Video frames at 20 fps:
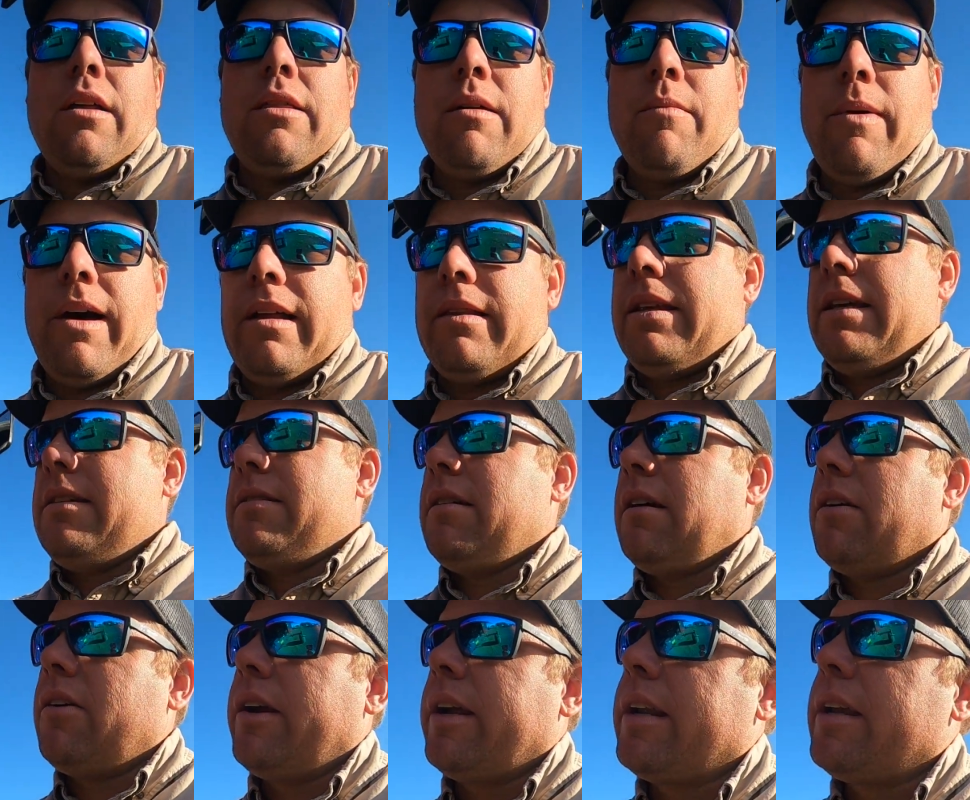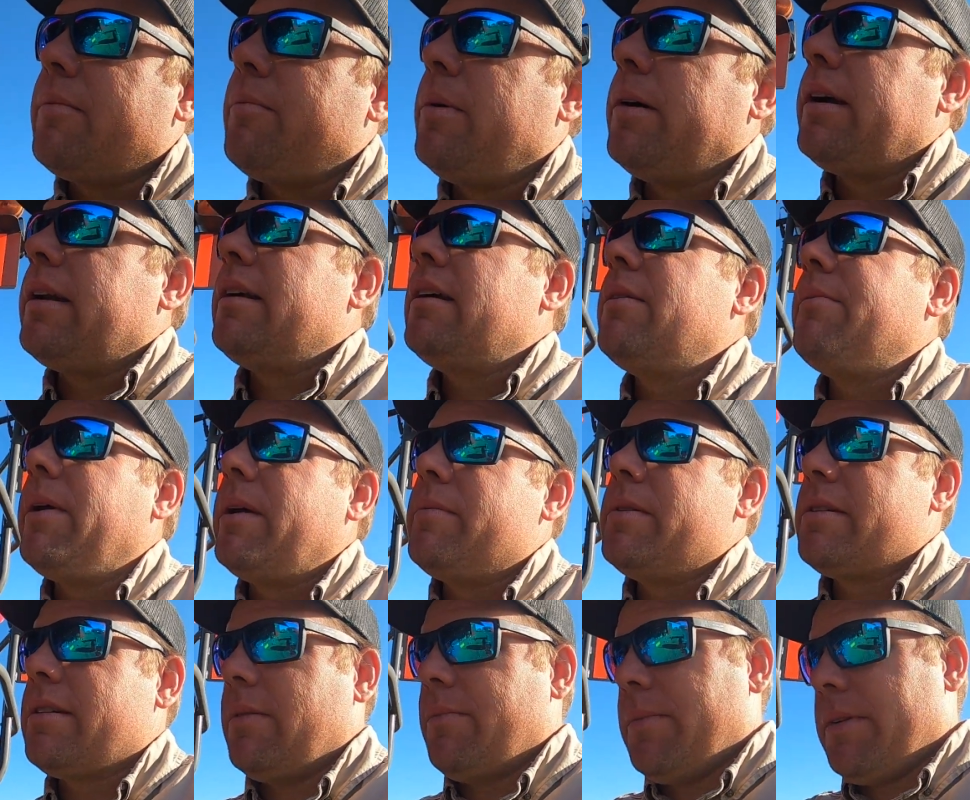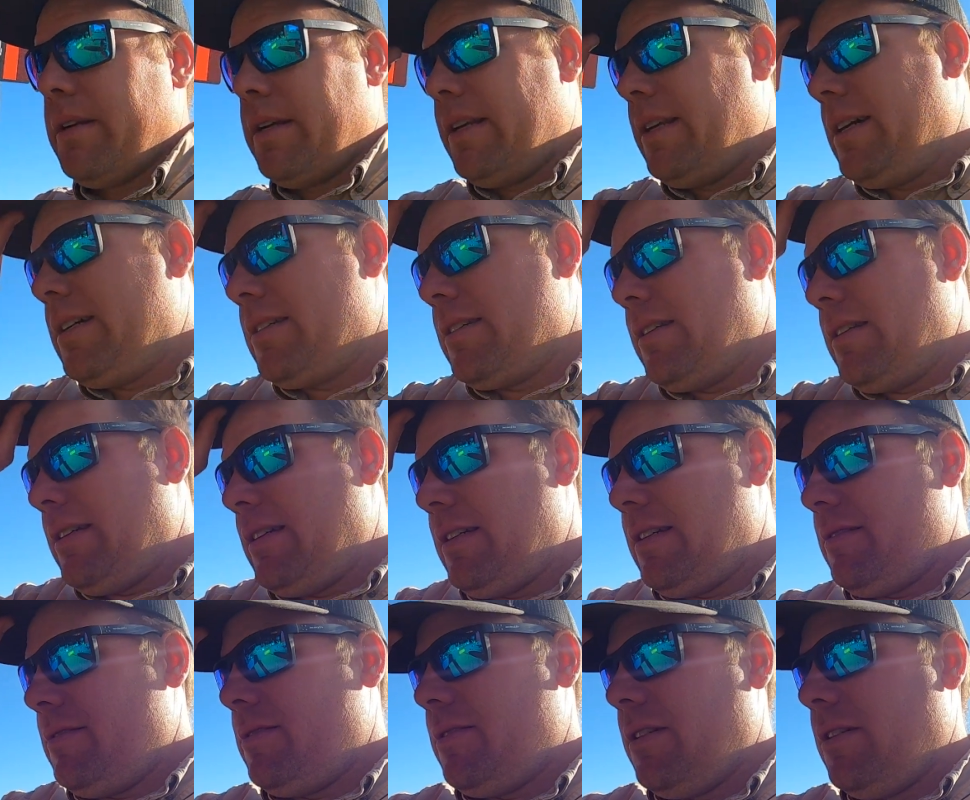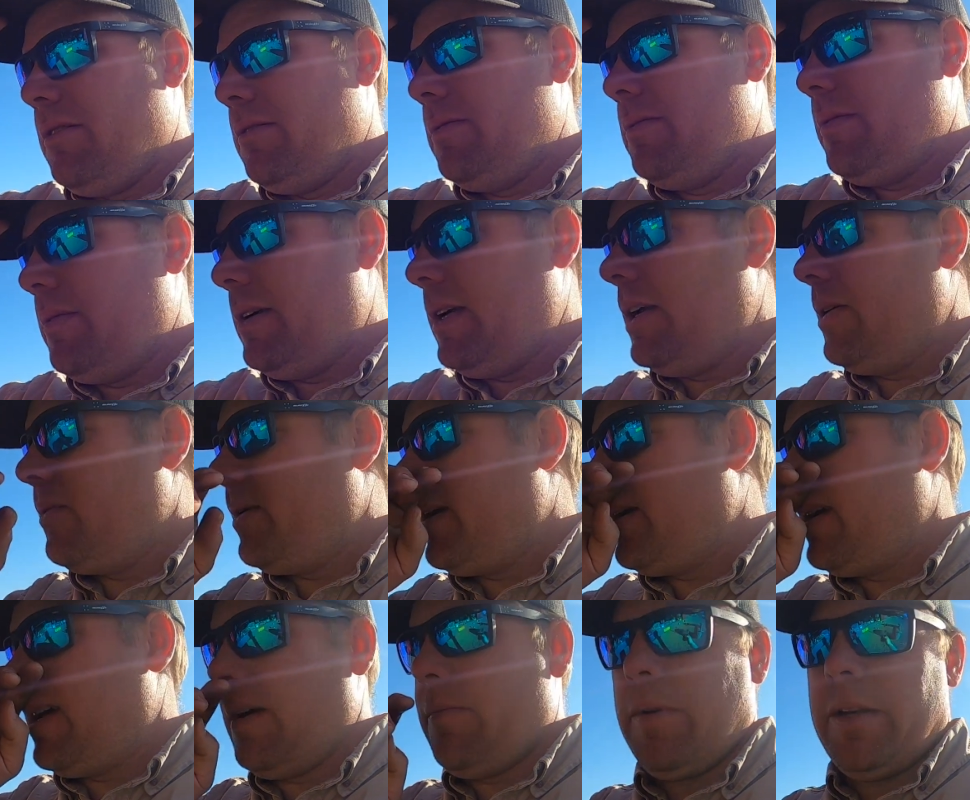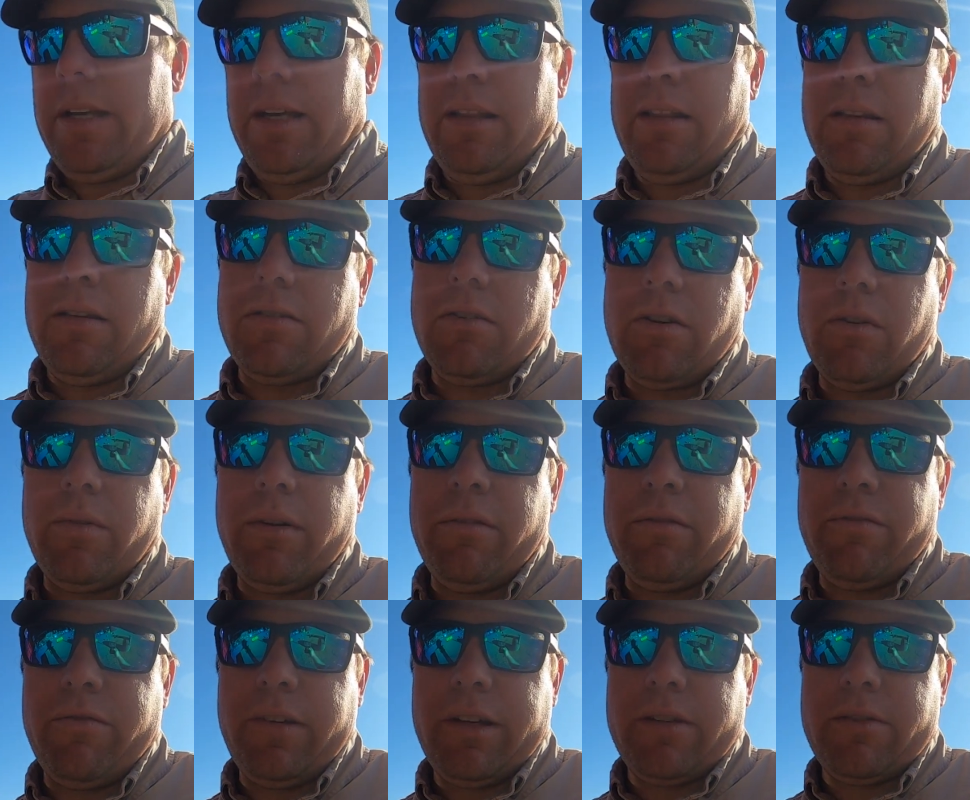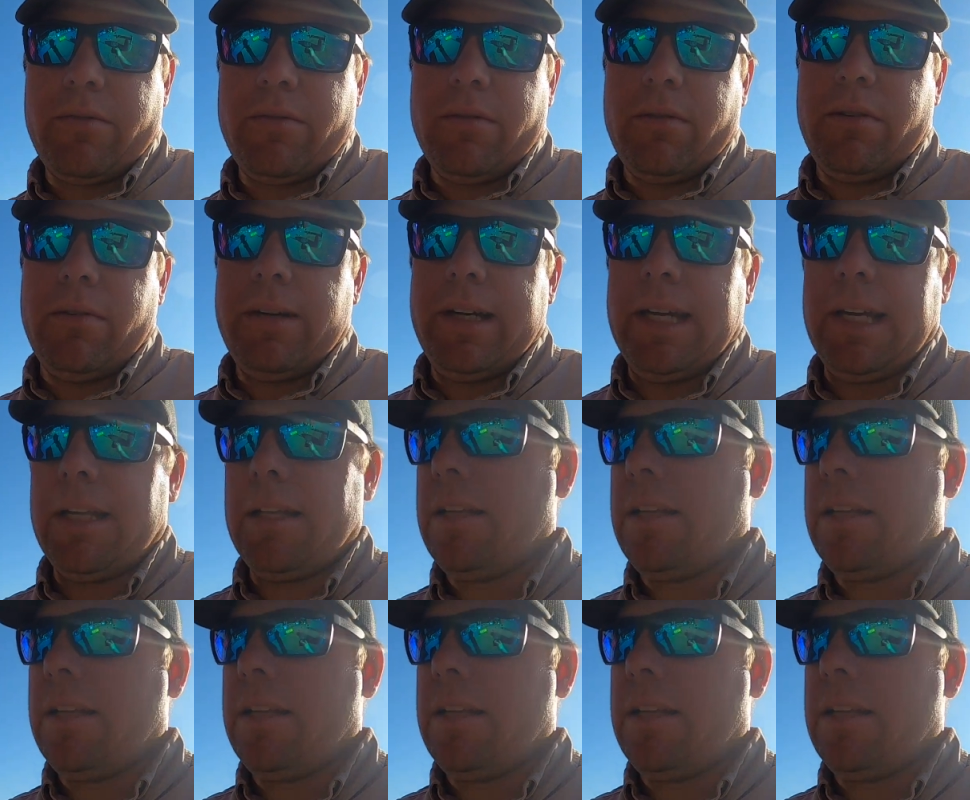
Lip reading: about these already, but maybe somebody doesn't. So anyway, I'm gonna get this O-ring fixed real quick